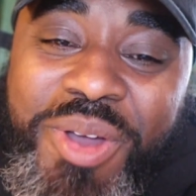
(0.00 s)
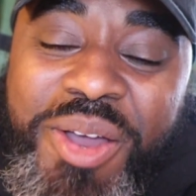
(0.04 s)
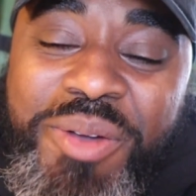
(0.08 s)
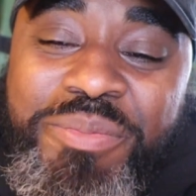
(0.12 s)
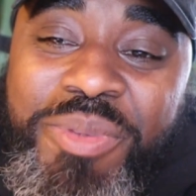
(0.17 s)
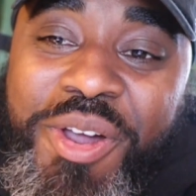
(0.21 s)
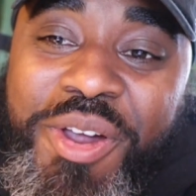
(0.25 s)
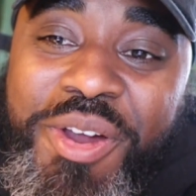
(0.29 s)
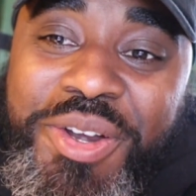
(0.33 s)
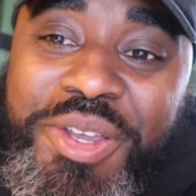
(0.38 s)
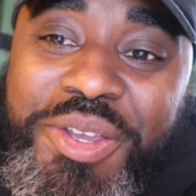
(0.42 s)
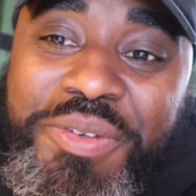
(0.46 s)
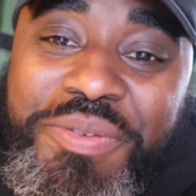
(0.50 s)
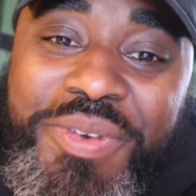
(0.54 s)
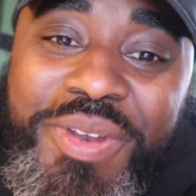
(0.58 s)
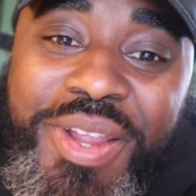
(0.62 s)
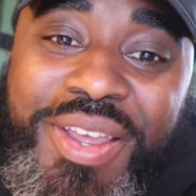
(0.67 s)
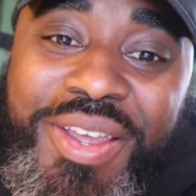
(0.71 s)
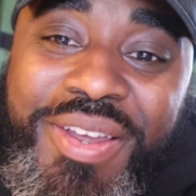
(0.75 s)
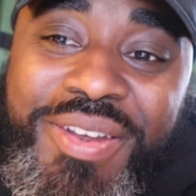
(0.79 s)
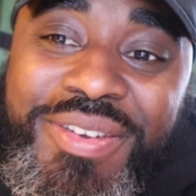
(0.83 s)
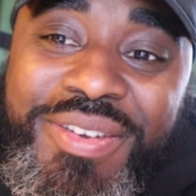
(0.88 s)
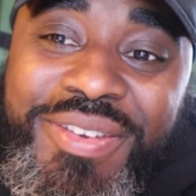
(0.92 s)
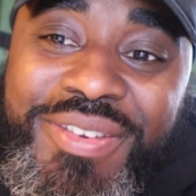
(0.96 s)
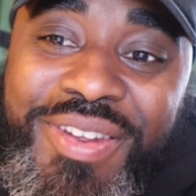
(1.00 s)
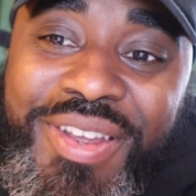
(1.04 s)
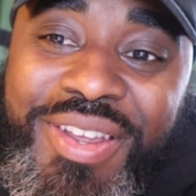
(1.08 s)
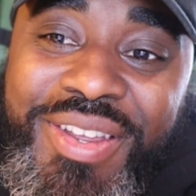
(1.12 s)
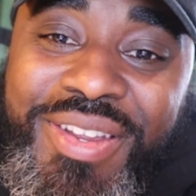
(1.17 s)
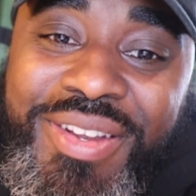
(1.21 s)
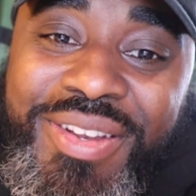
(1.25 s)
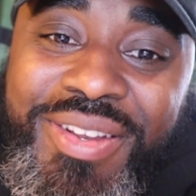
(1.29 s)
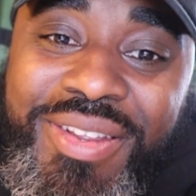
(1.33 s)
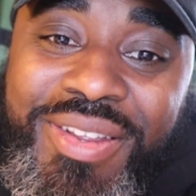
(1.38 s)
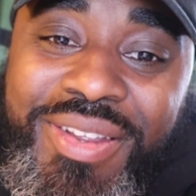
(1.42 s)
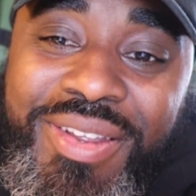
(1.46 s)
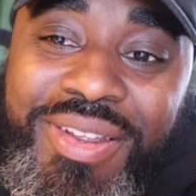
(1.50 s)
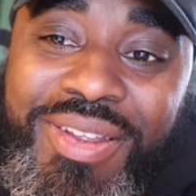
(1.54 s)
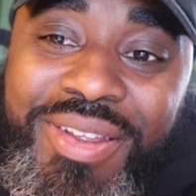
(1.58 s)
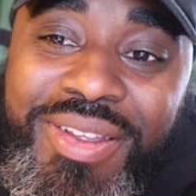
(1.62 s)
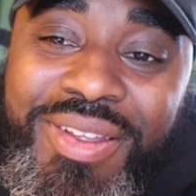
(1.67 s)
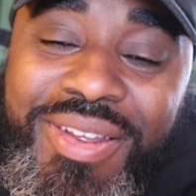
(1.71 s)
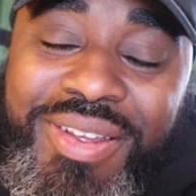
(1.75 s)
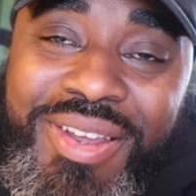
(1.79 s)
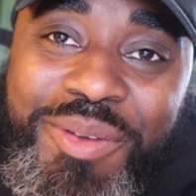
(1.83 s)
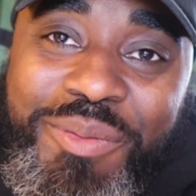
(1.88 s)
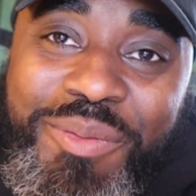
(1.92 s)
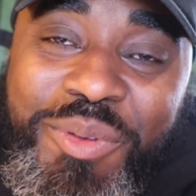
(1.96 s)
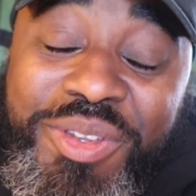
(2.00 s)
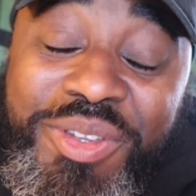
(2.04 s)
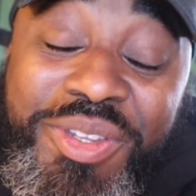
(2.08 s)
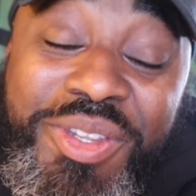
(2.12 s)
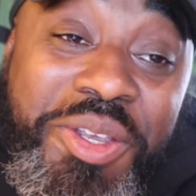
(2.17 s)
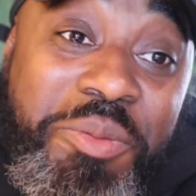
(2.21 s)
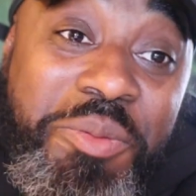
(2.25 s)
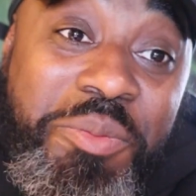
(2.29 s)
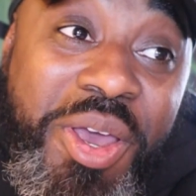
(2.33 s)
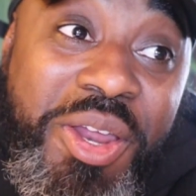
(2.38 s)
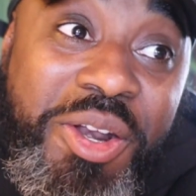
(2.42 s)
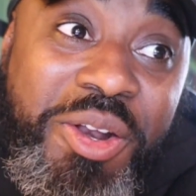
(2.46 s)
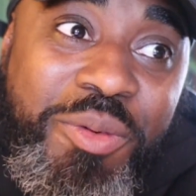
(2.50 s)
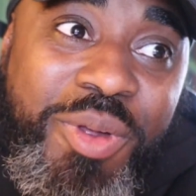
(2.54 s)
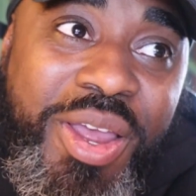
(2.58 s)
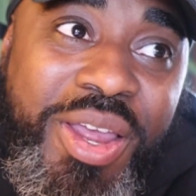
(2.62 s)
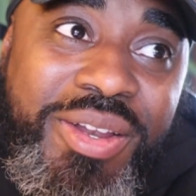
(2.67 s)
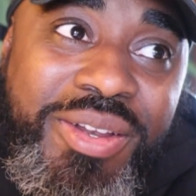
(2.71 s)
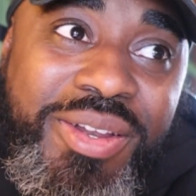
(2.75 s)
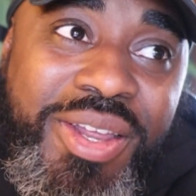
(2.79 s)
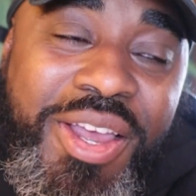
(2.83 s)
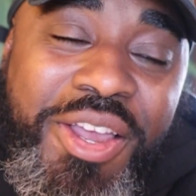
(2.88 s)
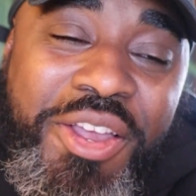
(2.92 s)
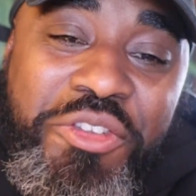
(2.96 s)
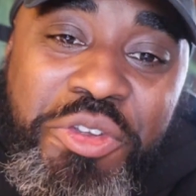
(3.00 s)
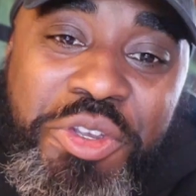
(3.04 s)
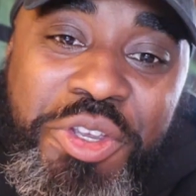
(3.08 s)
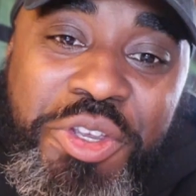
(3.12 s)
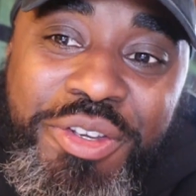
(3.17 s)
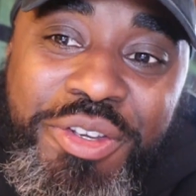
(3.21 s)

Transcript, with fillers: a part of now, right? I mean, think about it, right? hundred